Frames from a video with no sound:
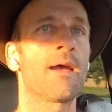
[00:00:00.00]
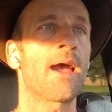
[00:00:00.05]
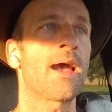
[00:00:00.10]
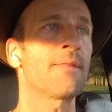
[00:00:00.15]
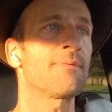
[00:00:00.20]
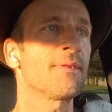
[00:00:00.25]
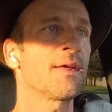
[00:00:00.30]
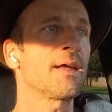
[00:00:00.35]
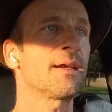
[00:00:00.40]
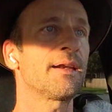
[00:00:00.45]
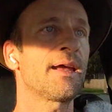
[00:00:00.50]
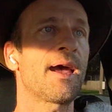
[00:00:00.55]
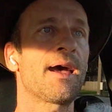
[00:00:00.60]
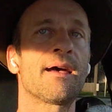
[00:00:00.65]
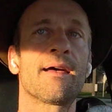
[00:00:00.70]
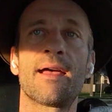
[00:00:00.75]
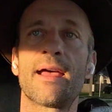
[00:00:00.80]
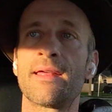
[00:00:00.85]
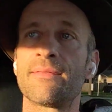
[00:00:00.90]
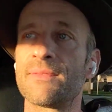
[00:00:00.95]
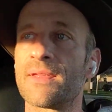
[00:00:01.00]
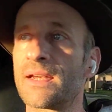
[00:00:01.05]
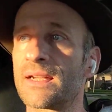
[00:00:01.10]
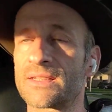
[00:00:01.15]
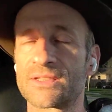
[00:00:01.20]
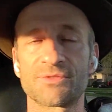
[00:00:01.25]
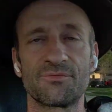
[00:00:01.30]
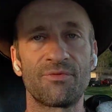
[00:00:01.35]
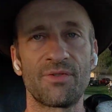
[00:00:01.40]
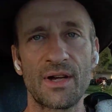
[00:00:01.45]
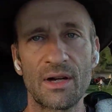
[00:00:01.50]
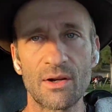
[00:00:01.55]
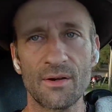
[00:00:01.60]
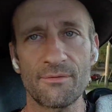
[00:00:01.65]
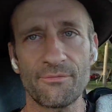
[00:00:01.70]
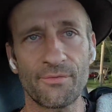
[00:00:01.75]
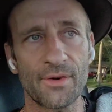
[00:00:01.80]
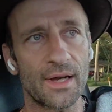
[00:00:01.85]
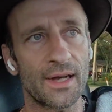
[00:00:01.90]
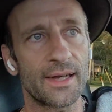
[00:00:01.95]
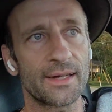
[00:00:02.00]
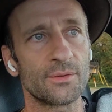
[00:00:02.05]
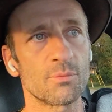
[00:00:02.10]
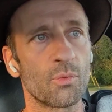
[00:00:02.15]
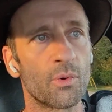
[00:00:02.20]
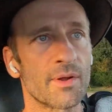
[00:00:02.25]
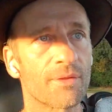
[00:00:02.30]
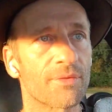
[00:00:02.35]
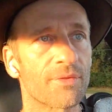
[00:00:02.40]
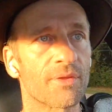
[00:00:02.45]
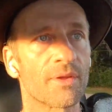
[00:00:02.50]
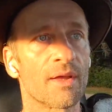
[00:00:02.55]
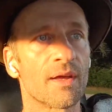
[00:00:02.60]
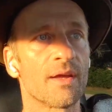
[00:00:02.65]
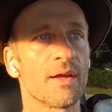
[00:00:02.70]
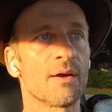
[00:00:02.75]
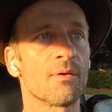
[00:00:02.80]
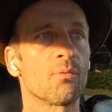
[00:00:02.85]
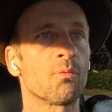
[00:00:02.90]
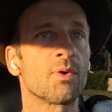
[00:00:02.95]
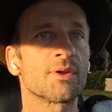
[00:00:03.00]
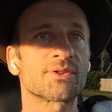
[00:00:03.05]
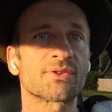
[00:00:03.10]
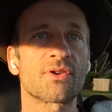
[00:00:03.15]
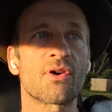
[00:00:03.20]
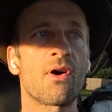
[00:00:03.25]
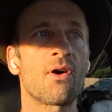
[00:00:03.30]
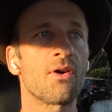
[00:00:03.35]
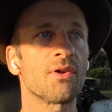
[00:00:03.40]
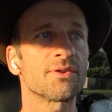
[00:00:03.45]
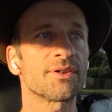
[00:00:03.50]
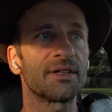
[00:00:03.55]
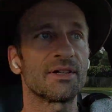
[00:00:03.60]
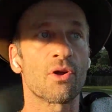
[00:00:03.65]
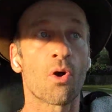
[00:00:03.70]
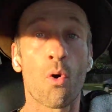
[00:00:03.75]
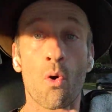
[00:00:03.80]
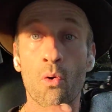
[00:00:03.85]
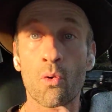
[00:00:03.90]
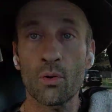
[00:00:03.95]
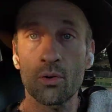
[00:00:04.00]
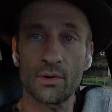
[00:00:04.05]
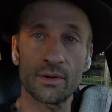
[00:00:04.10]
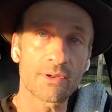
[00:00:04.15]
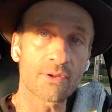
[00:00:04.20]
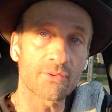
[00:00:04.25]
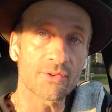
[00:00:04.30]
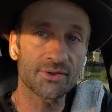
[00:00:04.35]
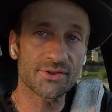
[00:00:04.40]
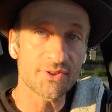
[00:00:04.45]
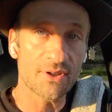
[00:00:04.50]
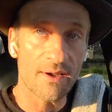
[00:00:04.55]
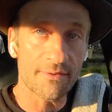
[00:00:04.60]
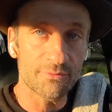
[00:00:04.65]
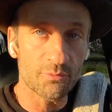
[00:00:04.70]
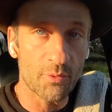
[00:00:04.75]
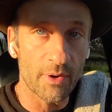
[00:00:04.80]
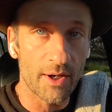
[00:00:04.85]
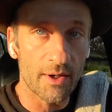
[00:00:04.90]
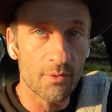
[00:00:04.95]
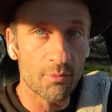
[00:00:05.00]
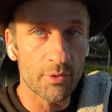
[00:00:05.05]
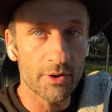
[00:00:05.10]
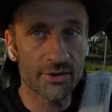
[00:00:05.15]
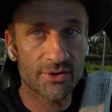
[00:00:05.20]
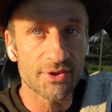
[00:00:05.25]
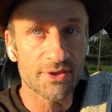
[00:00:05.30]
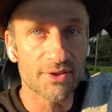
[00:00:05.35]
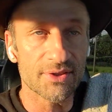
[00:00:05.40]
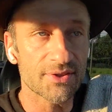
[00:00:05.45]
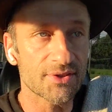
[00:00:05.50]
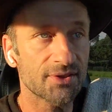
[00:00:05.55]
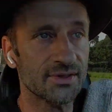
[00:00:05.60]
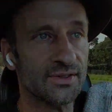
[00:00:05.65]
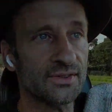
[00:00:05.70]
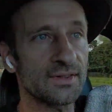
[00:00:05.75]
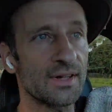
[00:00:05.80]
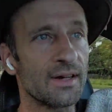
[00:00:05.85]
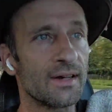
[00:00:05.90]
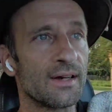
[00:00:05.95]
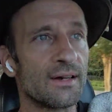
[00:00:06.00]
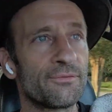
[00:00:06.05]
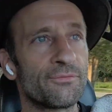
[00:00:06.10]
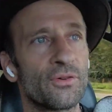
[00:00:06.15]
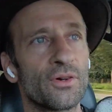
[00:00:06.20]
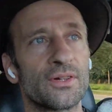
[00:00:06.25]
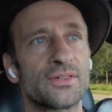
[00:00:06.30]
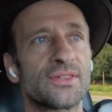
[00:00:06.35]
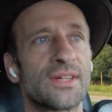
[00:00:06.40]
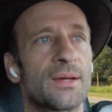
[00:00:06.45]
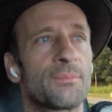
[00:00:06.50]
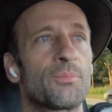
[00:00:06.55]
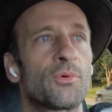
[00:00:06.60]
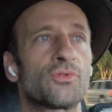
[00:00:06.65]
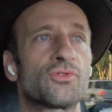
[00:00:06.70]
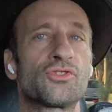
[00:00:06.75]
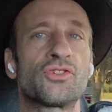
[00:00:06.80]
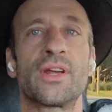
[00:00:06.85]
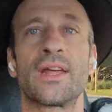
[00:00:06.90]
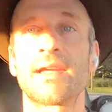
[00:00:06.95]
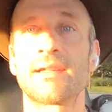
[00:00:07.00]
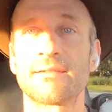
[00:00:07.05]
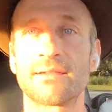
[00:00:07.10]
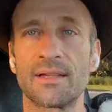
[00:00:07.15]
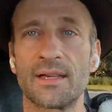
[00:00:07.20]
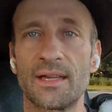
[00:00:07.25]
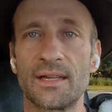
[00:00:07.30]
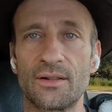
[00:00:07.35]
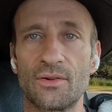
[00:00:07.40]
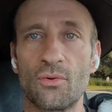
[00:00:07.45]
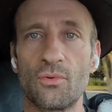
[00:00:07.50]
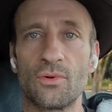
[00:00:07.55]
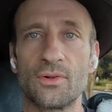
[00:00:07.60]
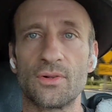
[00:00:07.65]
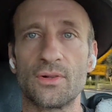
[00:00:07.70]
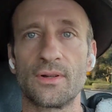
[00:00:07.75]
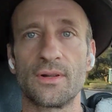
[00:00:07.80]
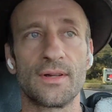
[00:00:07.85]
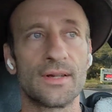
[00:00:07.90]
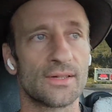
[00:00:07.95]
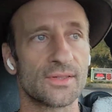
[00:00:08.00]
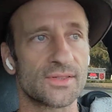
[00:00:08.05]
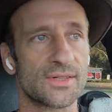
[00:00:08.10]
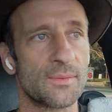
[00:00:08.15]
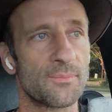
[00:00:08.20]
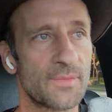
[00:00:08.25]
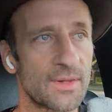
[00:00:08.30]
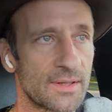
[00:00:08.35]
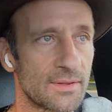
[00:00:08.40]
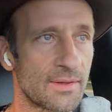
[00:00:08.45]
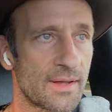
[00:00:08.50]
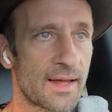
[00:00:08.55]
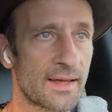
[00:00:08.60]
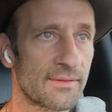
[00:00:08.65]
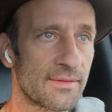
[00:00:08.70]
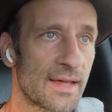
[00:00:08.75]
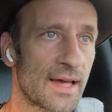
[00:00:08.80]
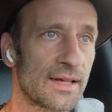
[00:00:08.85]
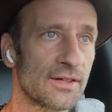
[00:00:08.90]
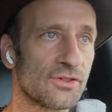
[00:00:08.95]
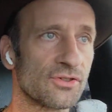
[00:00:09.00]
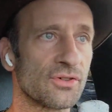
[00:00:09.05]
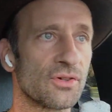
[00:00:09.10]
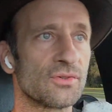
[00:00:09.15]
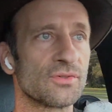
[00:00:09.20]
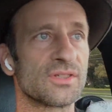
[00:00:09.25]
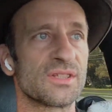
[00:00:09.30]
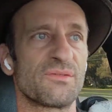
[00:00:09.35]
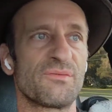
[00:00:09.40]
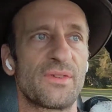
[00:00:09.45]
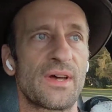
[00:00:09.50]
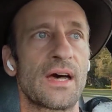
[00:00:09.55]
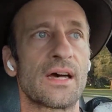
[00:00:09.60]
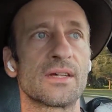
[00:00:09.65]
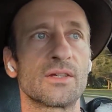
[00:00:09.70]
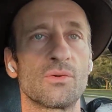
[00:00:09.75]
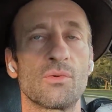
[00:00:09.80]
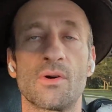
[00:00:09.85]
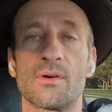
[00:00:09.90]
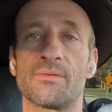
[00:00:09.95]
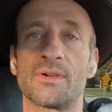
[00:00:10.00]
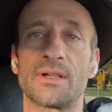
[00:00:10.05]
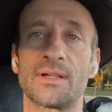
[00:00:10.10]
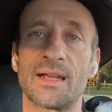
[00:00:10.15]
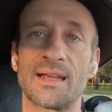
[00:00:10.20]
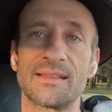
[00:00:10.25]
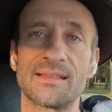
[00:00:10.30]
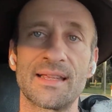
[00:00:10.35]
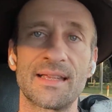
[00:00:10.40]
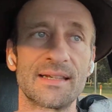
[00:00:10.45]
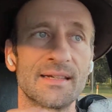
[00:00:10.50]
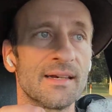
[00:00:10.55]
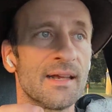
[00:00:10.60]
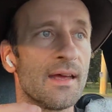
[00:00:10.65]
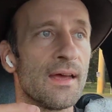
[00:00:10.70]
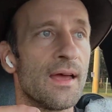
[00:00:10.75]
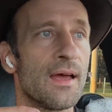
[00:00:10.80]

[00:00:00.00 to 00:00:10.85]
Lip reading: and then it's verified with what's called an oracle software, which is, for example, Chainlink or something like that, shows the value of it. And then